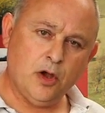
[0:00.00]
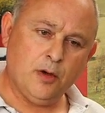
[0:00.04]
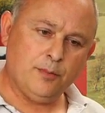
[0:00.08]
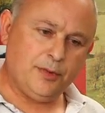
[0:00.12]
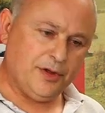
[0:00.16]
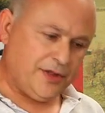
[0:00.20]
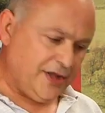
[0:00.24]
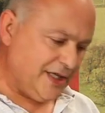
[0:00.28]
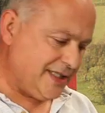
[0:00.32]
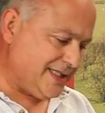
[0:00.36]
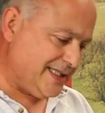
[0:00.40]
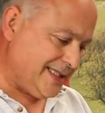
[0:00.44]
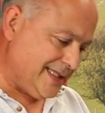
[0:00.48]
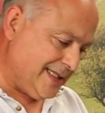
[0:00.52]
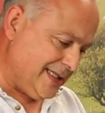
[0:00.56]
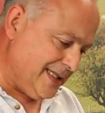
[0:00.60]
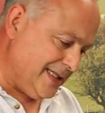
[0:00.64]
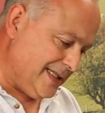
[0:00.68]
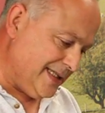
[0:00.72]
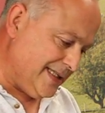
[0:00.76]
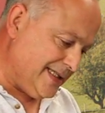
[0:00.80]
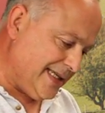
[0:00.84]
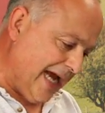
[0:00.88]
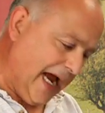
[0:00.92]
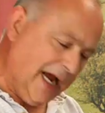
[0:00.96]
but the
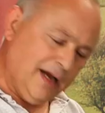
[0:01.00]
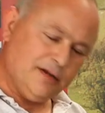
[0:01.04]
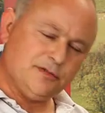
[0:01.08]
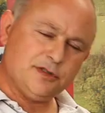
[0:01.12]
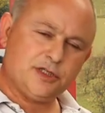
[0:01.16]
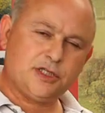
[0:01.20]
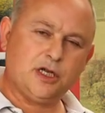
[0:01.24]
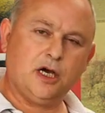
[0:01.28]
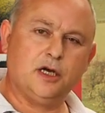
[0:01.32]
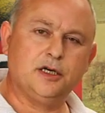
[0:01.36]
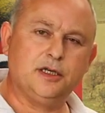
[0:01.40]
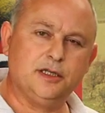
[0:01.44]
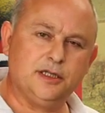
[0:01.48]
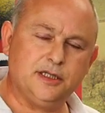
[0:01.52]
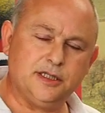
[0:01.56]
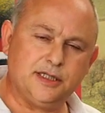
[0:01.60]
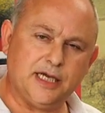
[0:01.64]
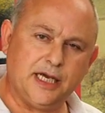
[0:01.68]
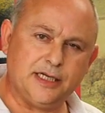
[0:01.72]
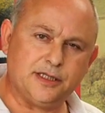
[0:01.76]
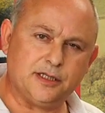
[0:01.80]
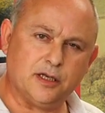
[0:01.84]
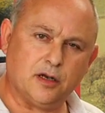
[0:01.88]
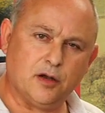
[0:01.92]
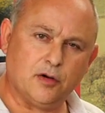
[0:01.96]
downside of the
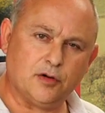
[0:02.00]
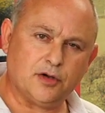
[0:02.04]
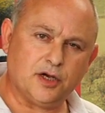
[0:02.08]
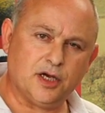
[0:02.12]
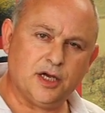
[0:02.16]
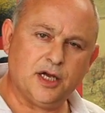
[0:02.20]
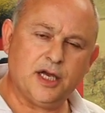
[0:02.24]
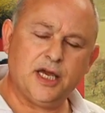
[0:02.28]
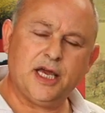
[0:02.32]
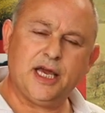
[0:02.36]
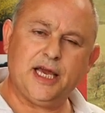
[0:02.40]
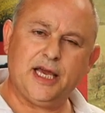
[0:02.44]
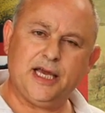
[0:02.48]
data logger